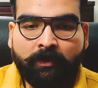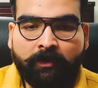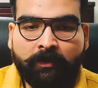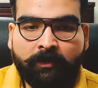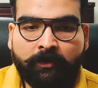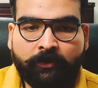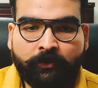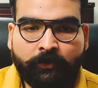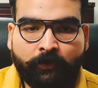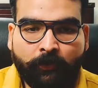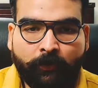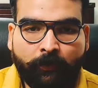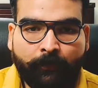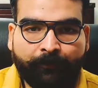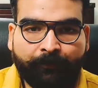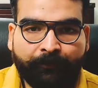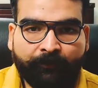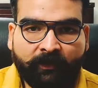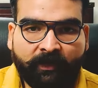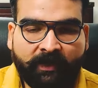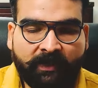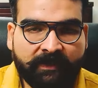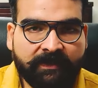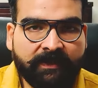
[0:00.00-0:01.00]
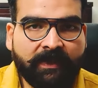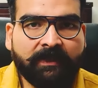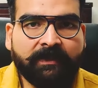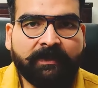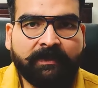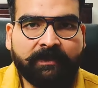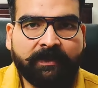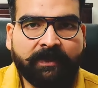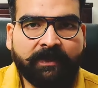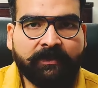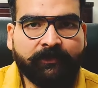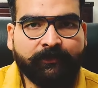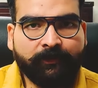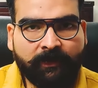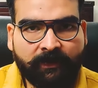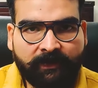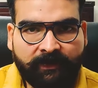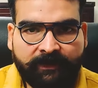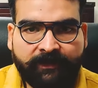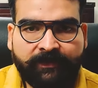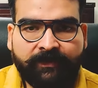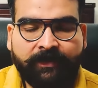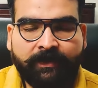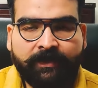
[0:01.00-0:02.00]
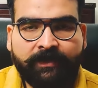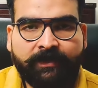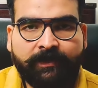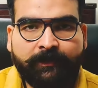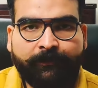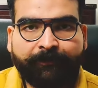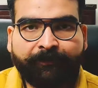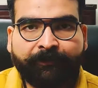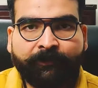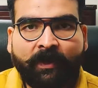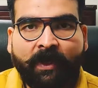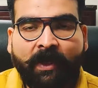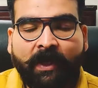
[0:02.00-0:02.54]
So these are the things we'll discuss,